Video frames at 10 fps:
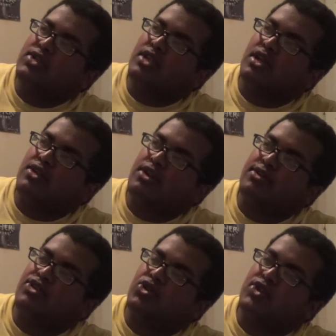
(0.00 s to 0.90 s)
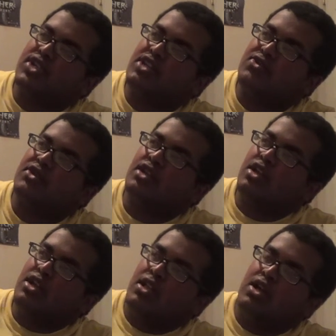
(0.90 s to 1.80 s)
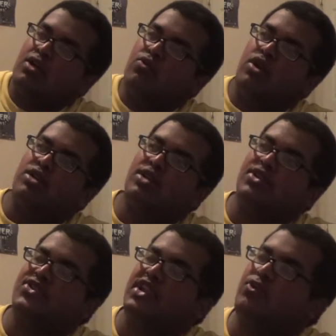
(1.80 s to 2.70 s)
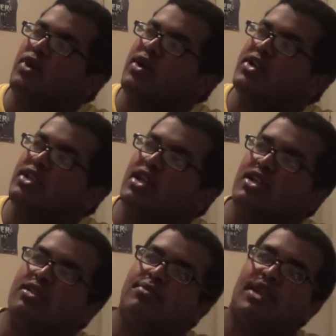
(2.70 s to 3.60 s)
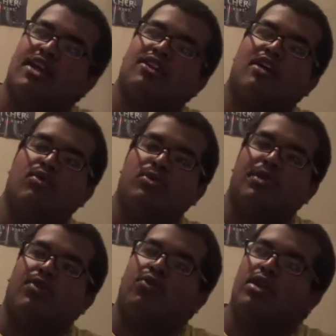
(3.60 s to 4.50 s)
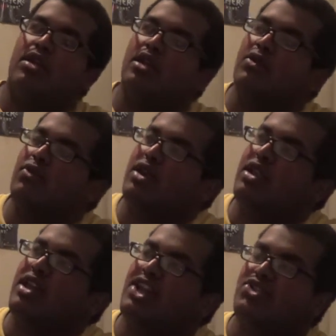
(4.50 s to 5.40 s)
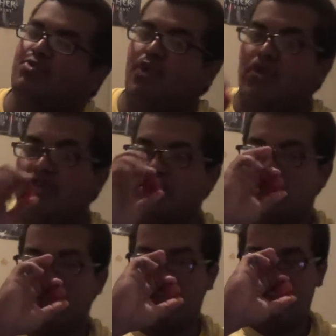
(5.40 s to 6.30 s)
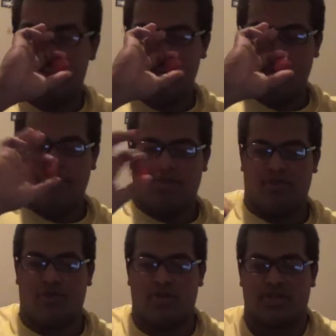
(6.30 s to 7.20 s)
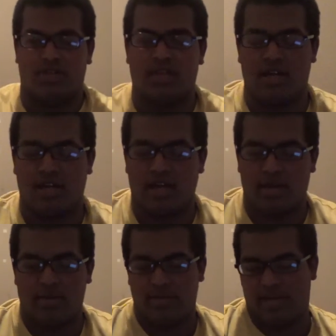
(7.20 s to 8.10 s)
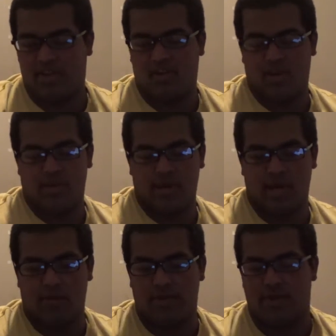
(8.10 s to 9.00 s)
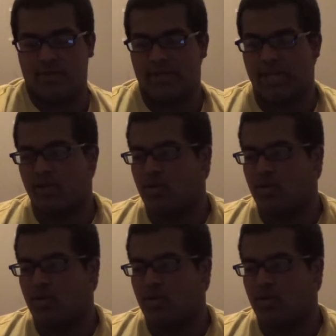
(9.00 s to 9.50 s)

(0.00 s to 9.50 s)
Dr. Dre's house. Another scene where like the black cop was being really extra bogus towards NWA when they was like